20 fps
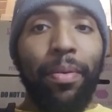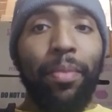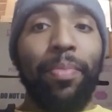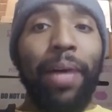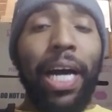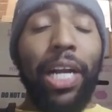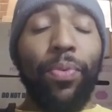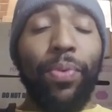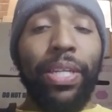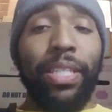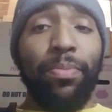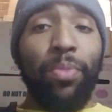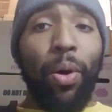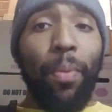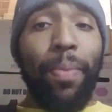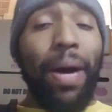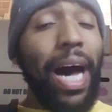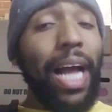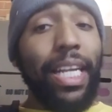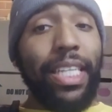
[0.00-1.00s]
Bontorin is more
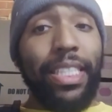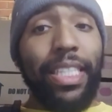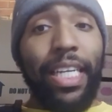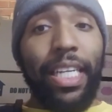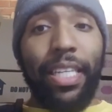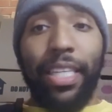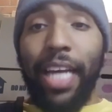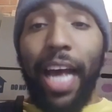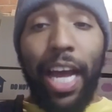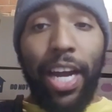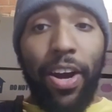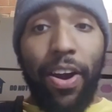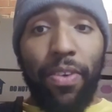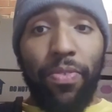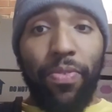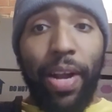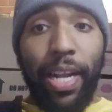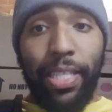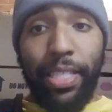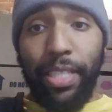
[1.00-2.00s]
polished than Kai Car
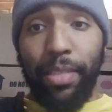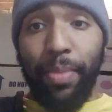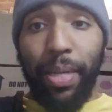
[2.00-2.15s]
France is.